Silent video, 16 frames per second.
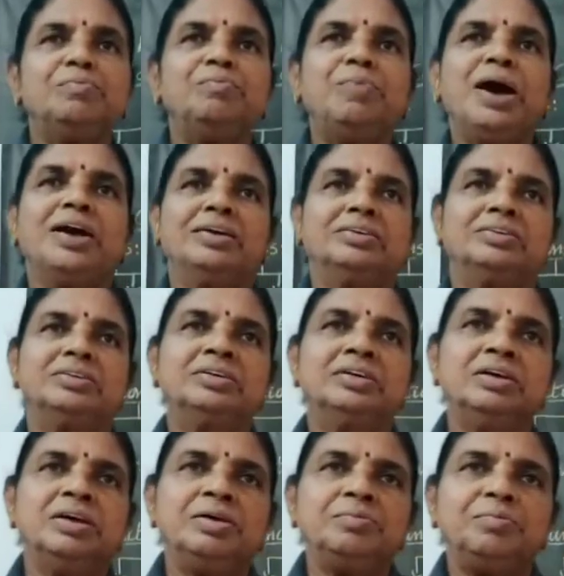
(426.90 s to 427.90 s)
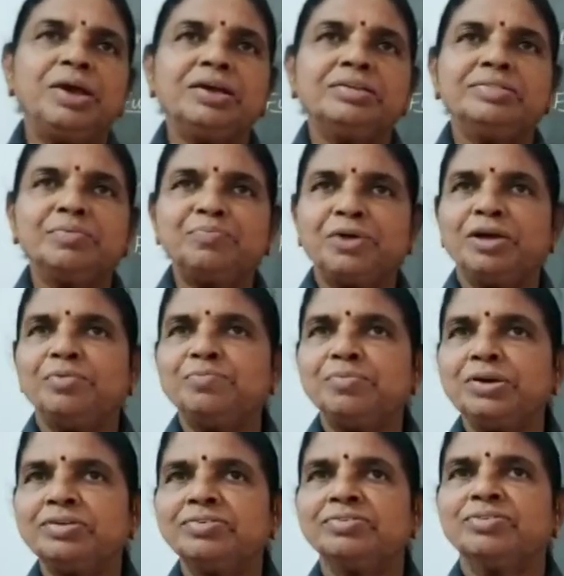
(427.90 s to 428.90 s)
bank make the
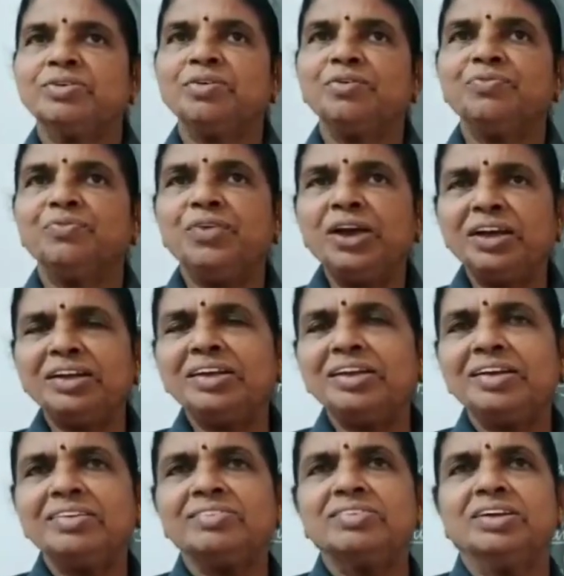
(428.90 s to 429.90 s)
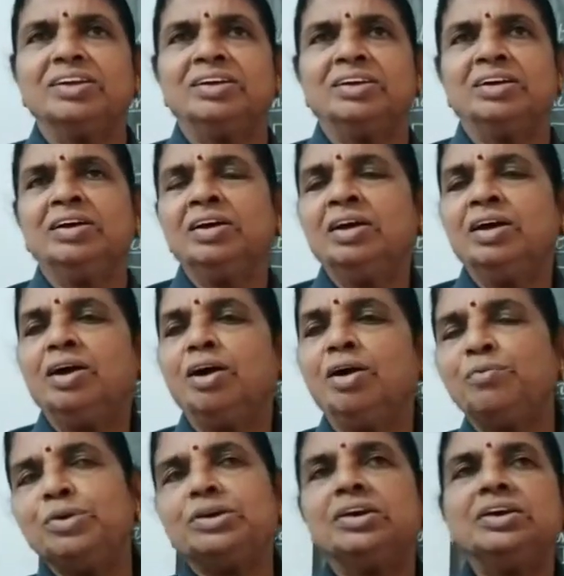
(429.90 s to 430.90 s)
payments of various
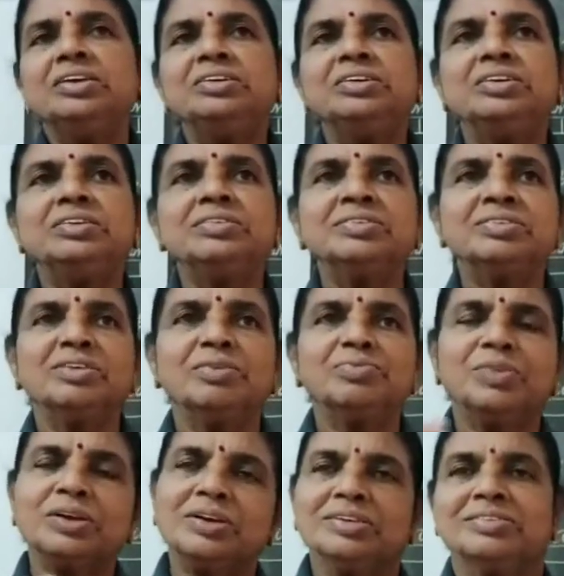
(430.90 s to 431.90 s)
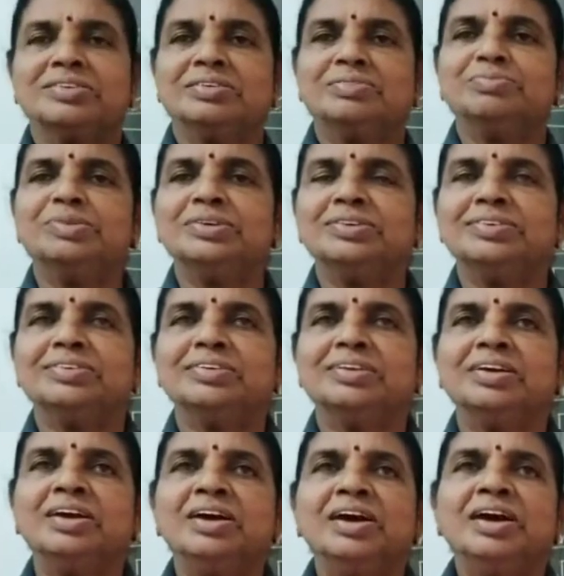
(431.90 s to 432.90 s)
obligations of the customers.
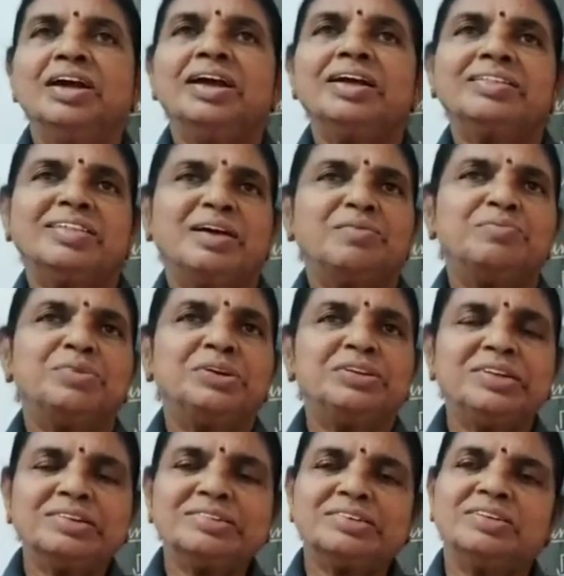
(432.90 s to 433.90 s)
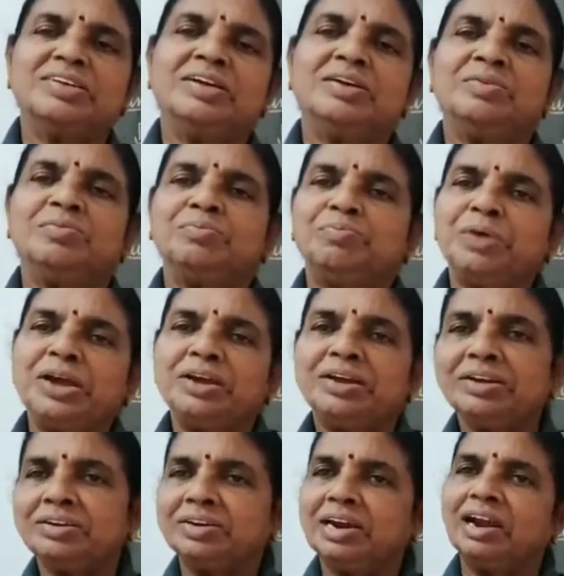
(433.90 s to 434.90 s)
Example, just
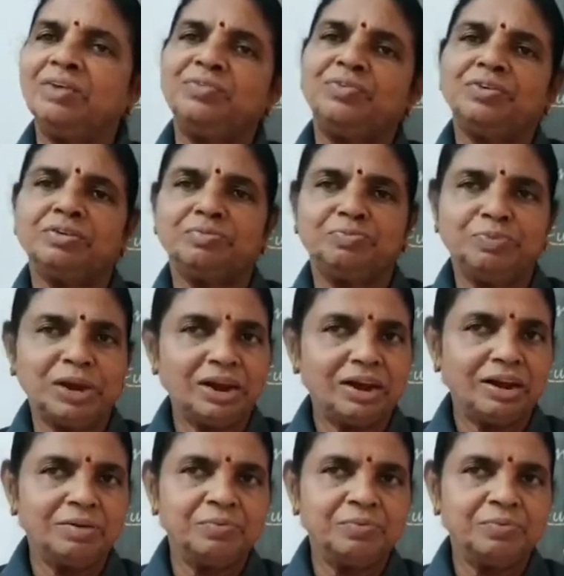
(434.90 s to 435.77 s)
paying telephone bill